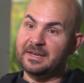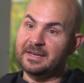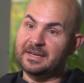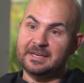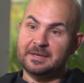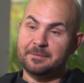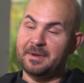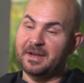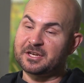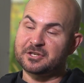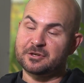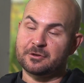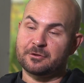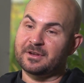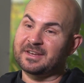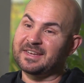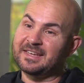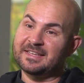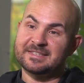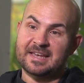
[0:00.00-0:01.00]
need to make sure
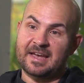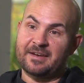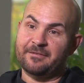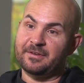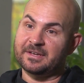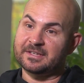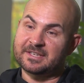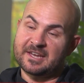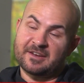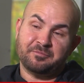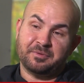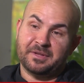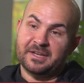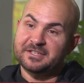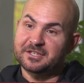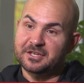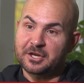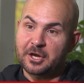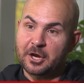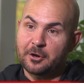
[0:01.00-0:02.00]
the kids have a safe
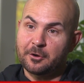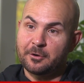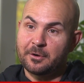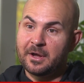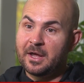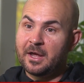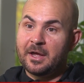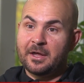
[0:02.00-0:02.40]
place to go,